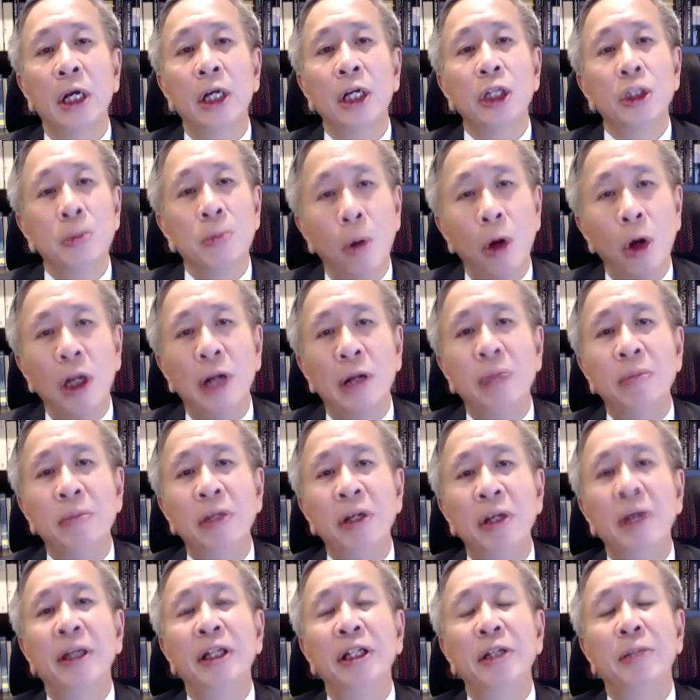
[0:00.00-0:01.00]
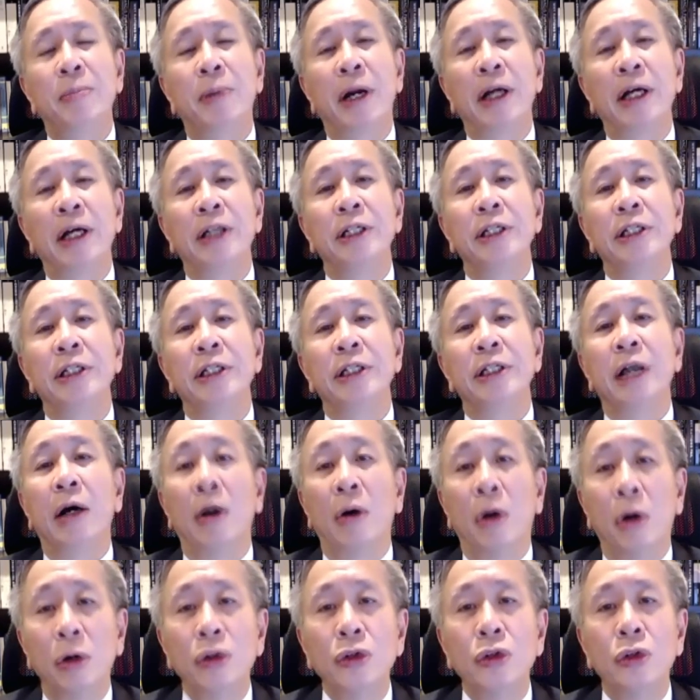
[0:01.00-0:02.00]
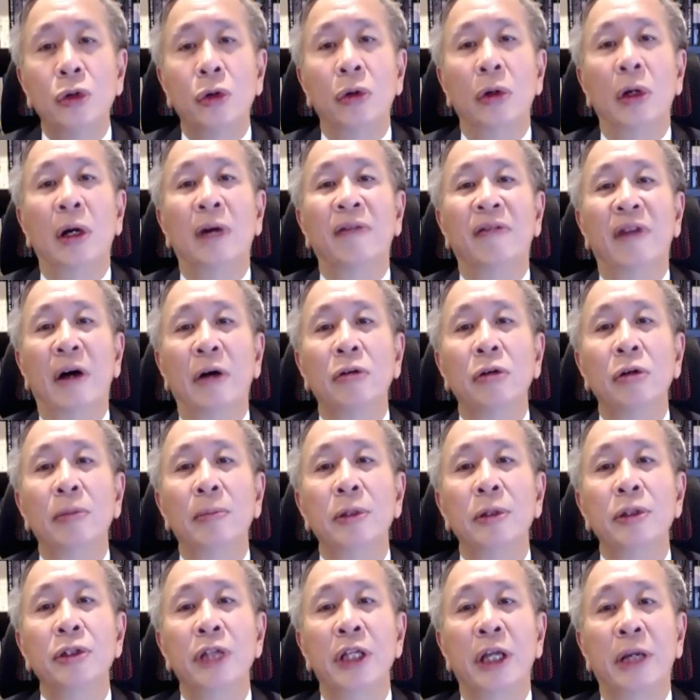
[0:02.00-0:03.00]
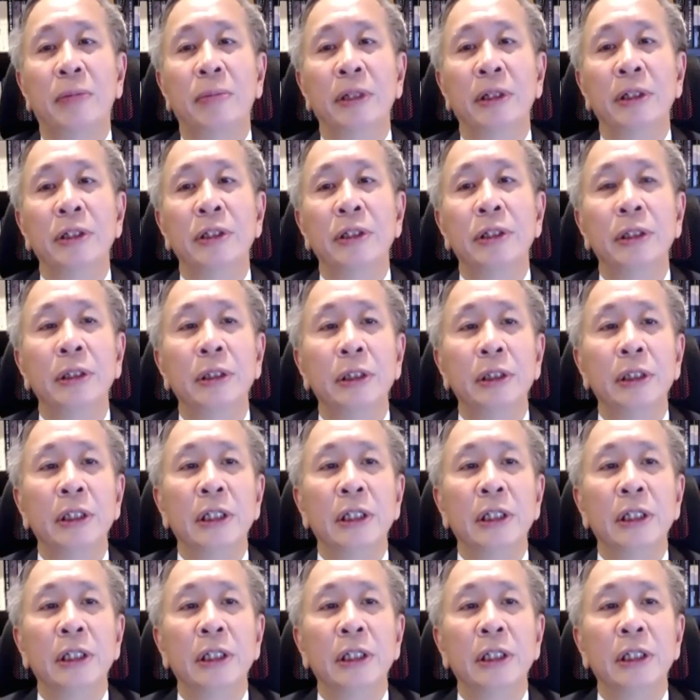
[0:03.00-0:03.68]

Small and medium enterprises are also a vulnerable segment.